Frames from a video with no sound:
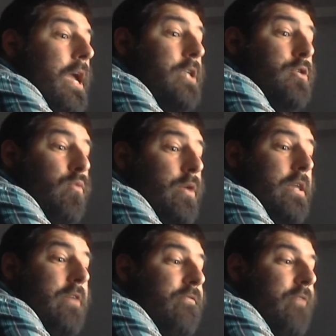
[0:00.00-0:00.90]
it's
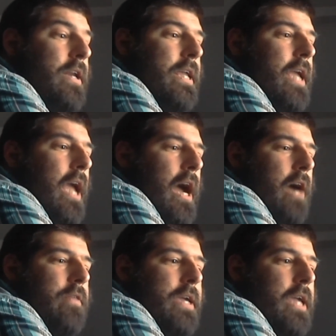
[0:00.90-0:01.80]
really funny
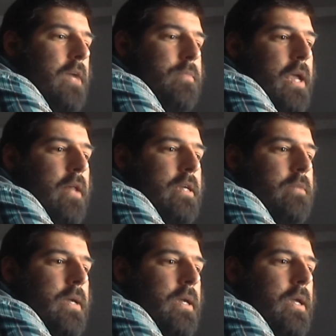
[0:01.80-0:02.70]
how they keep
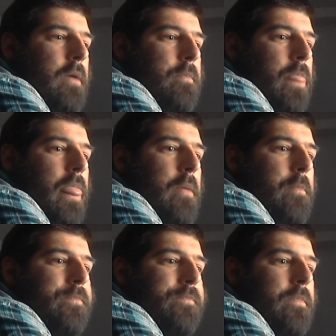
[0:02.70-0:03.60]
telling me
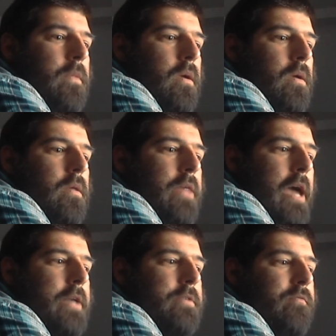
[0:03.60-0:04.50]

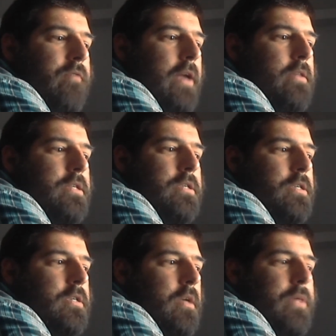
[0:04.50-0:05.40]
that violence
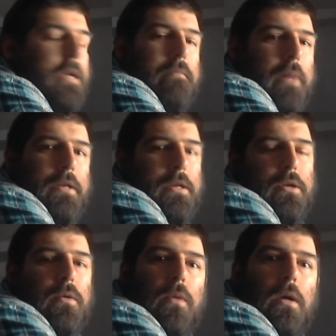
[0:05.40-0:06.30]
is something men
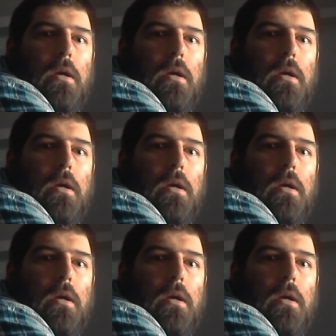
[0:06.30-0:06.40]
do.